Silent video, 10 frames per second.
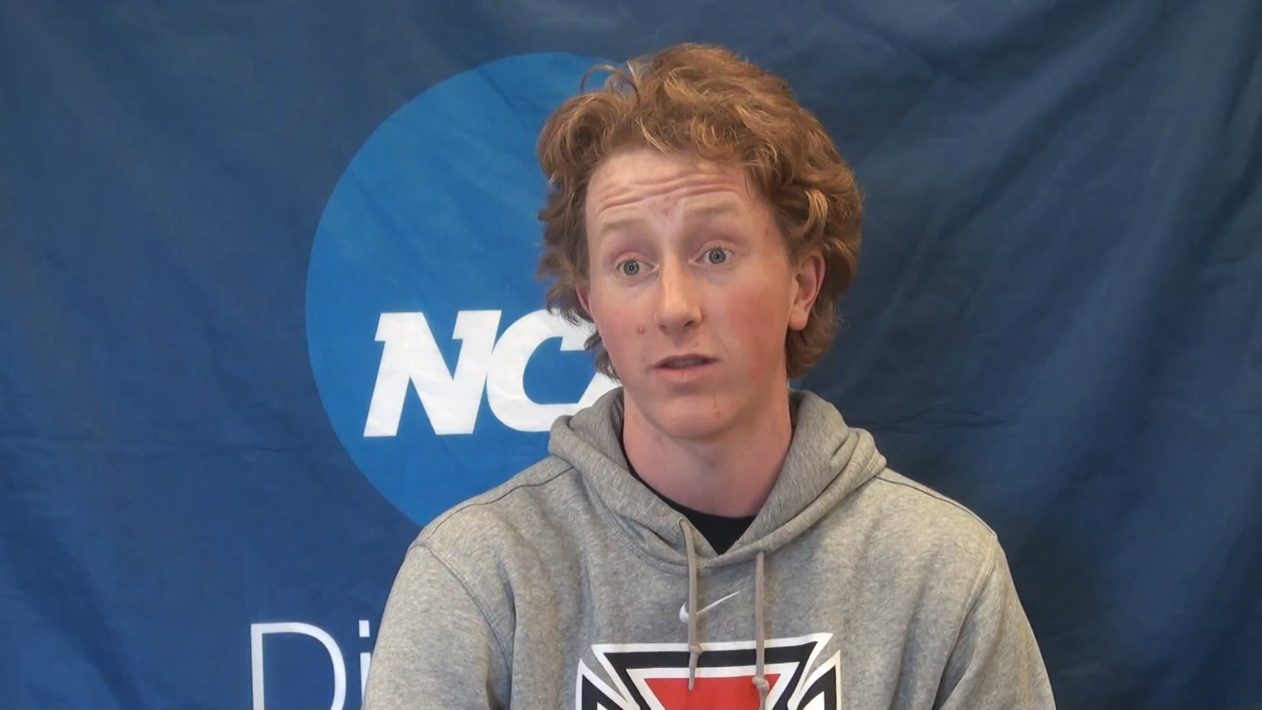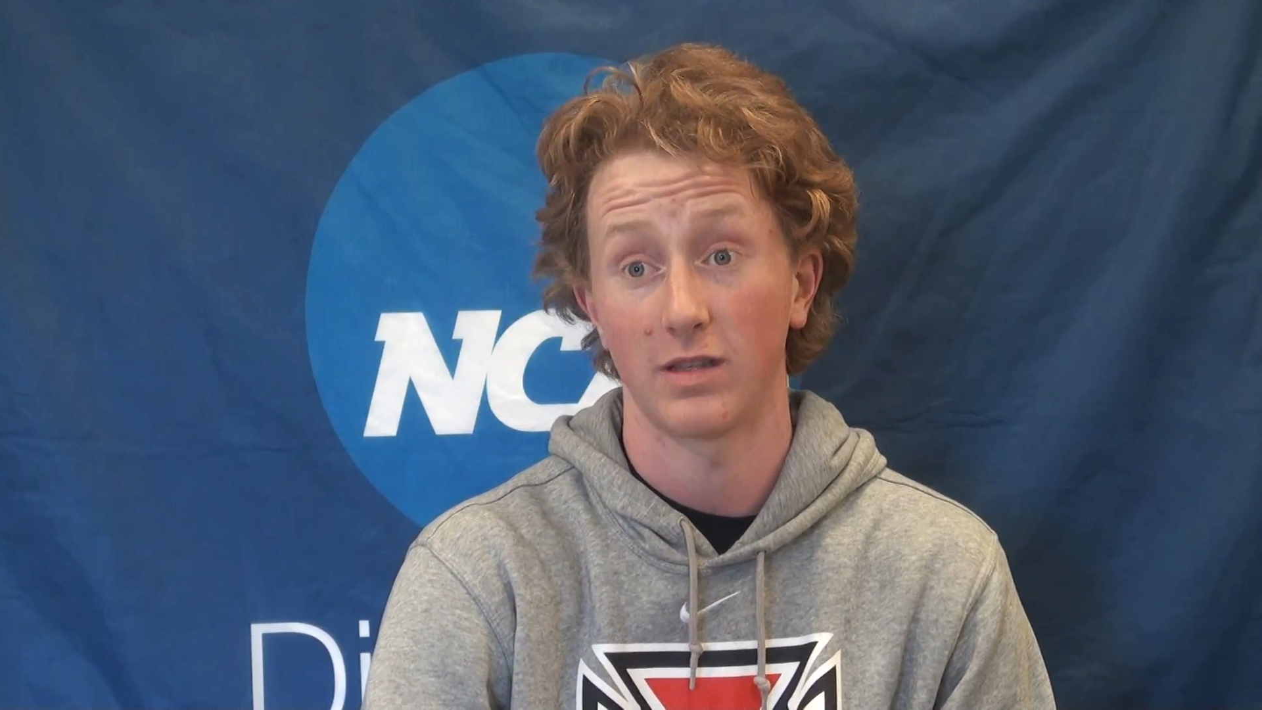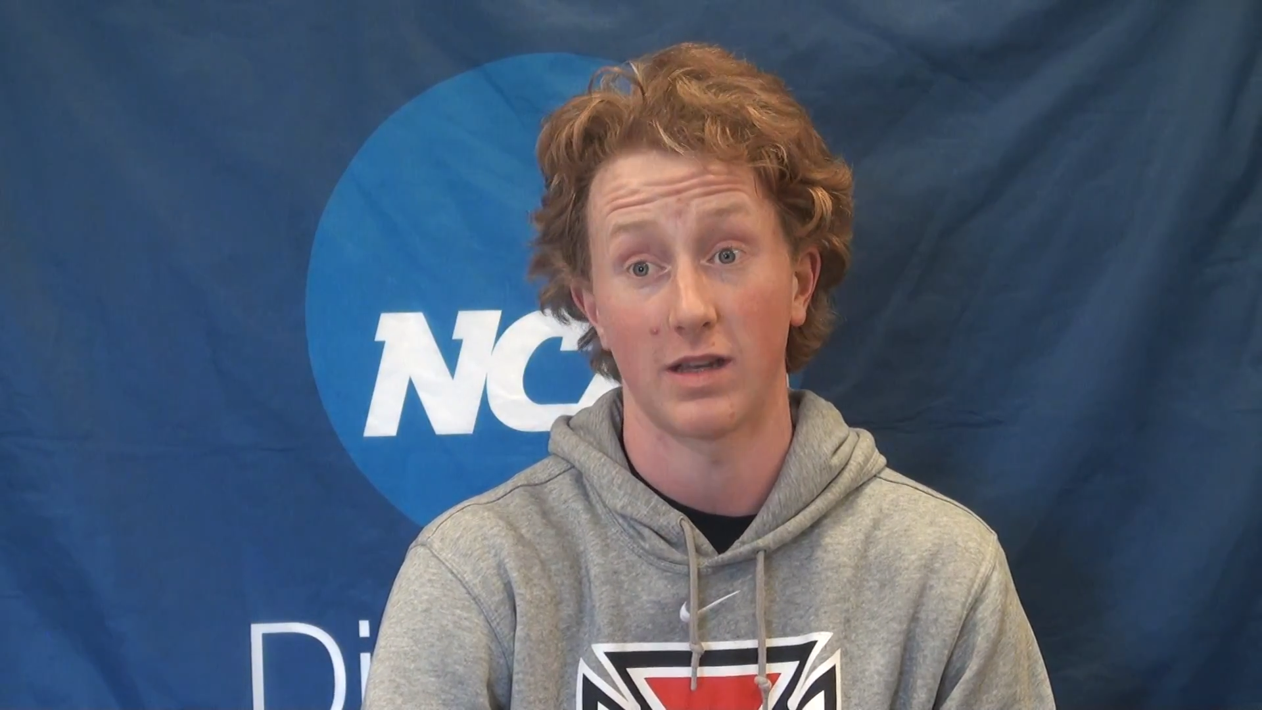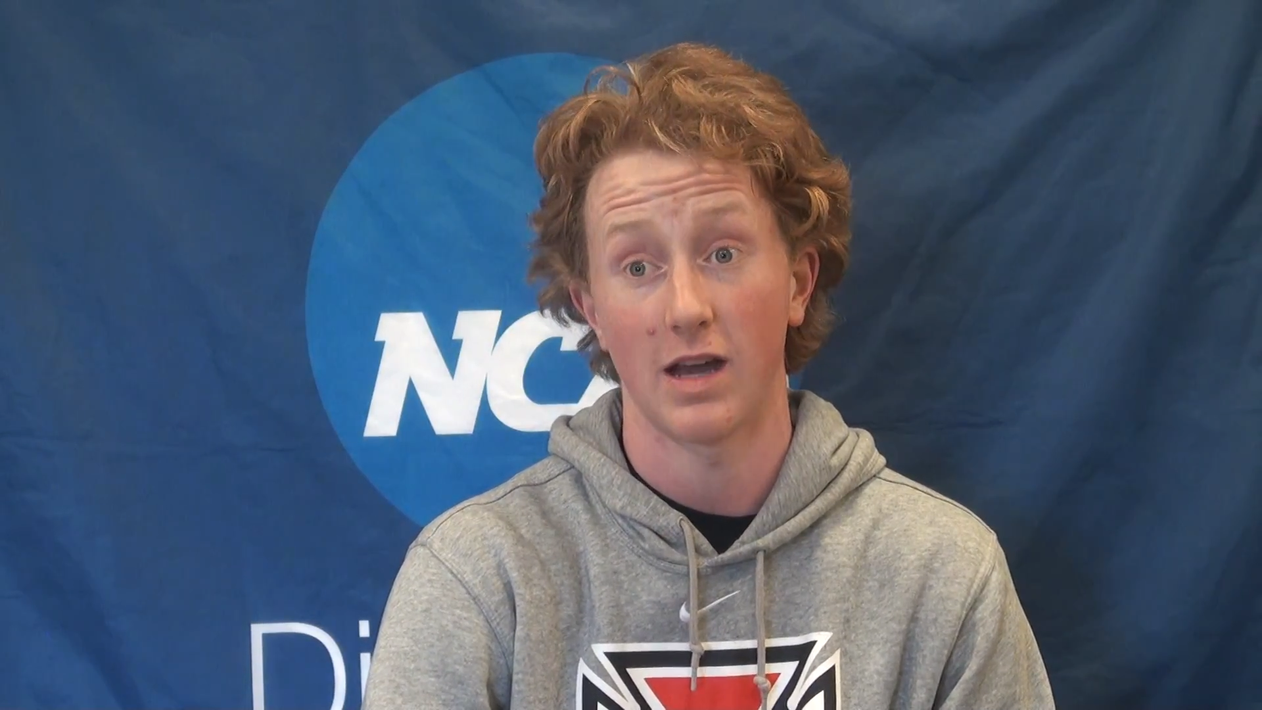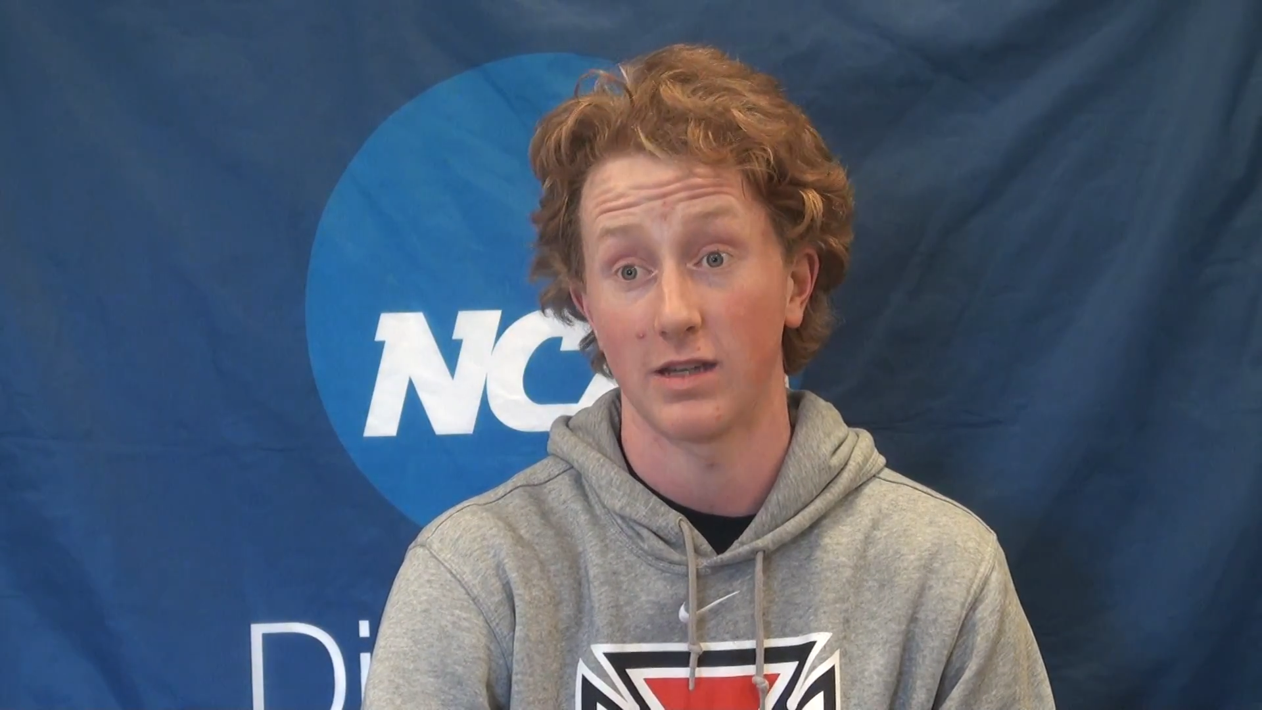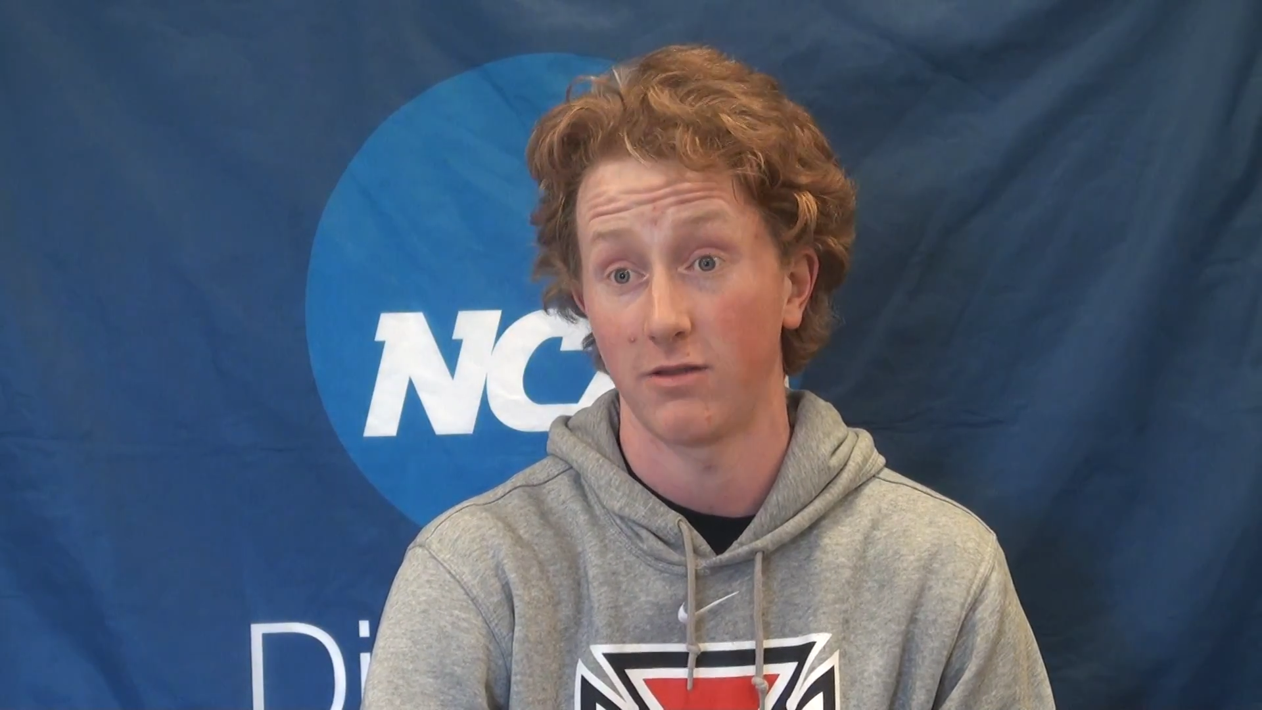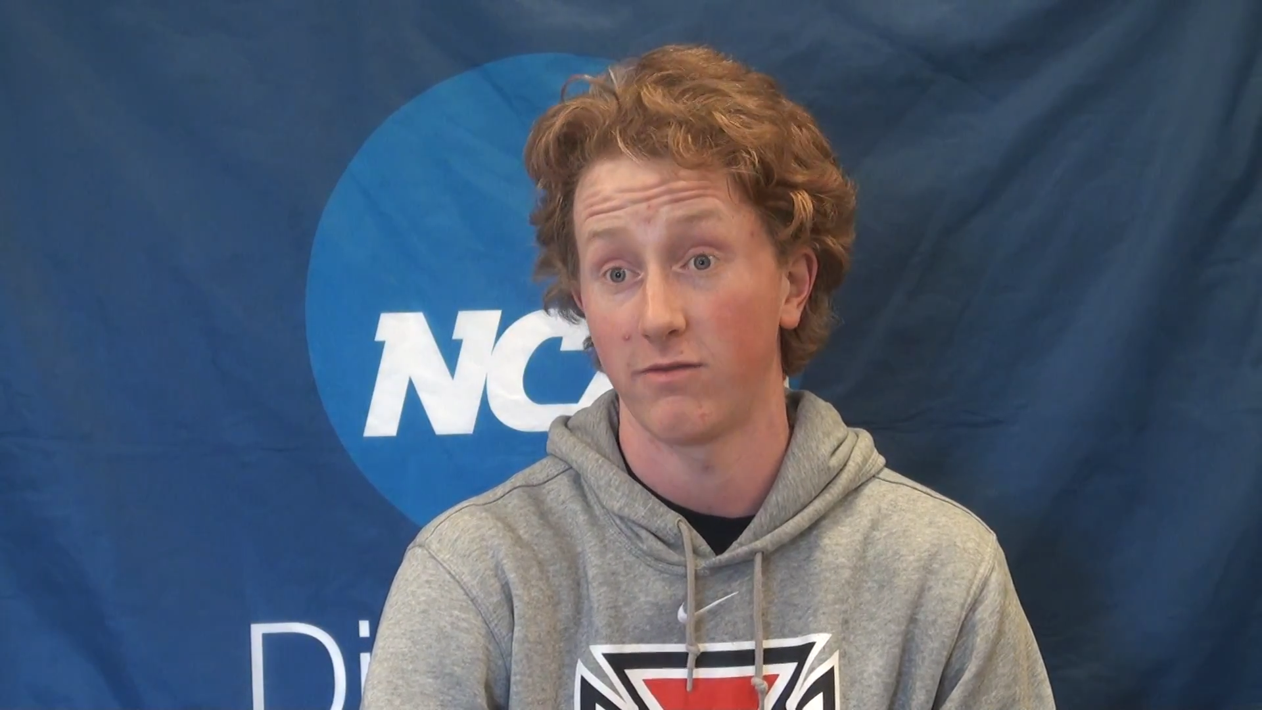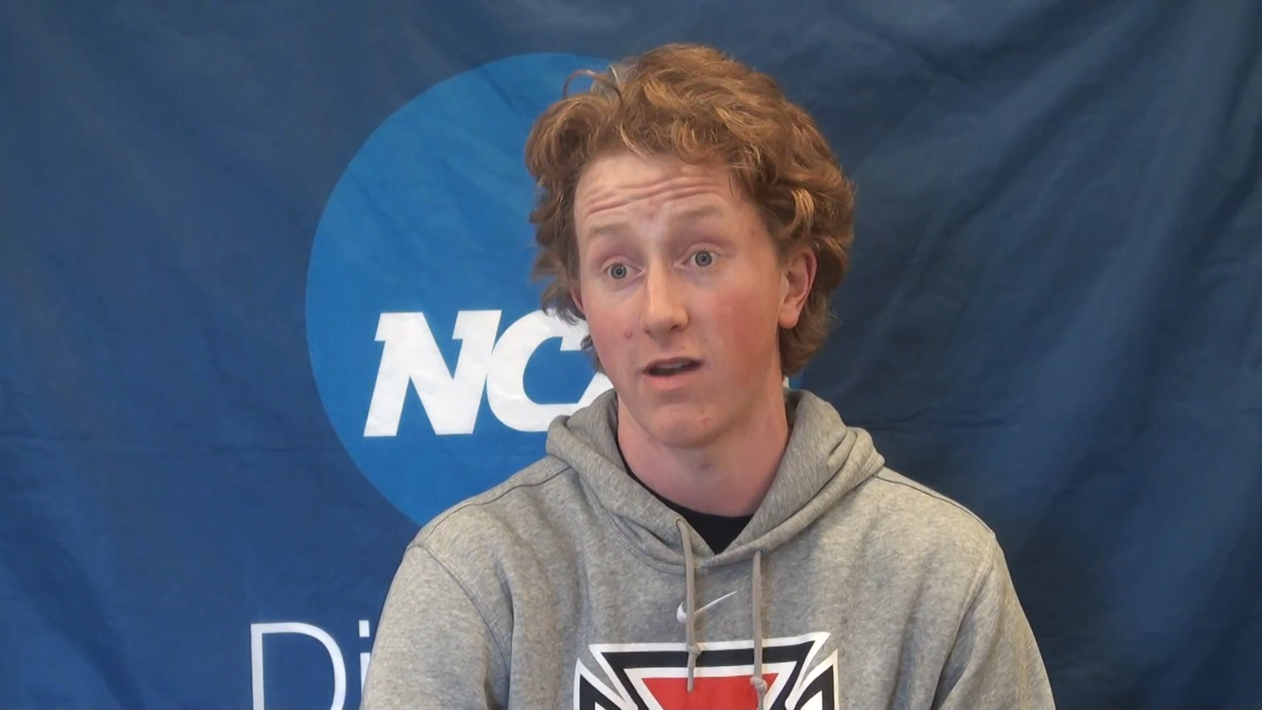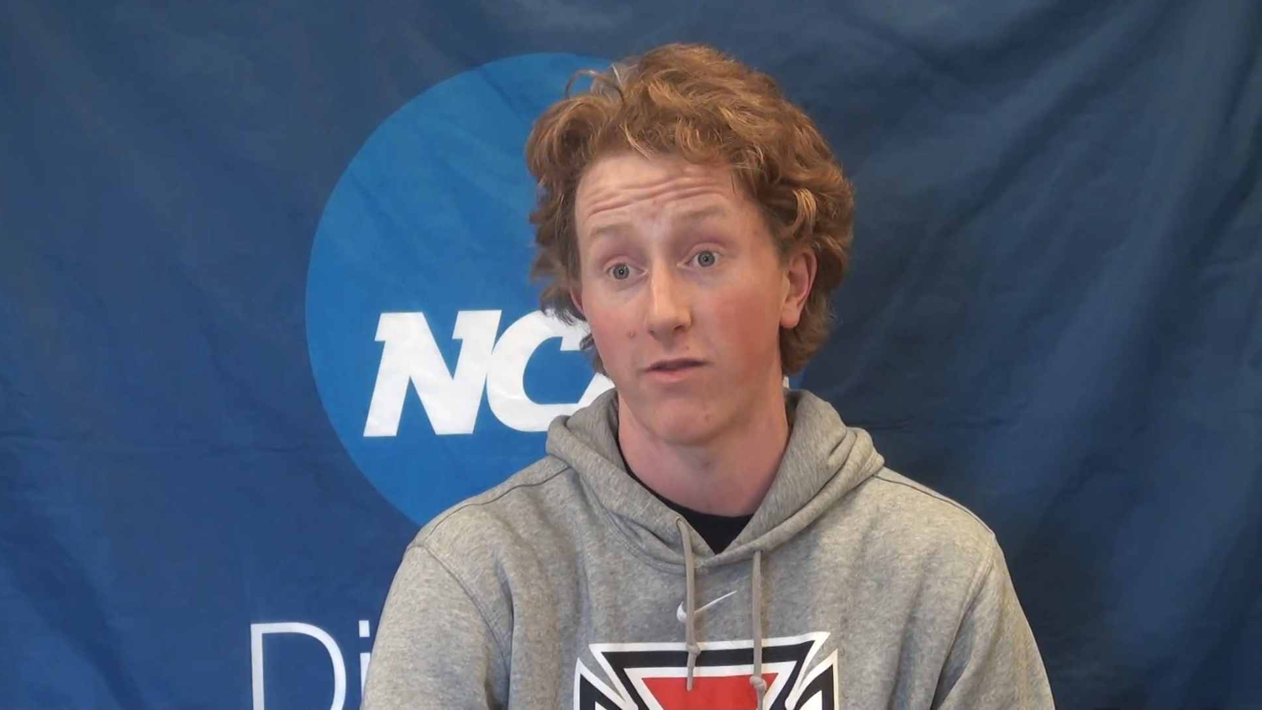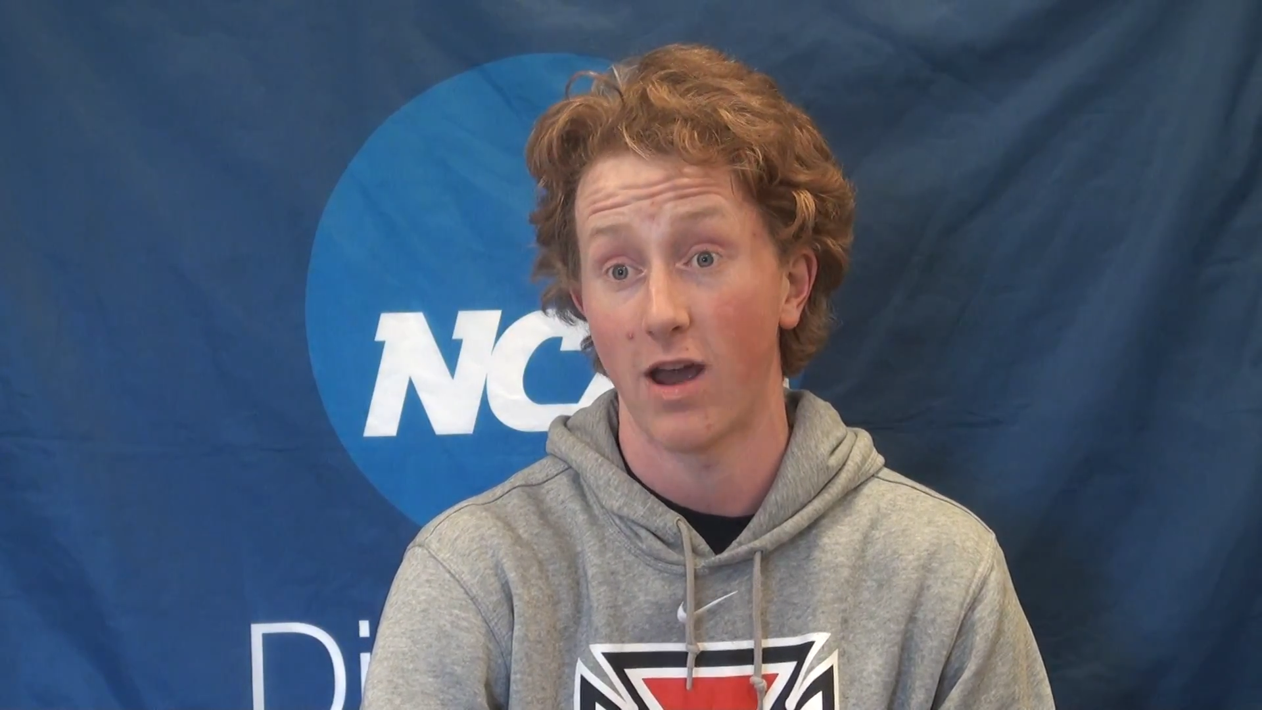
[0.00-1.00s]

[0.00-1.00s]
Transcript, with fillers: these guys who've never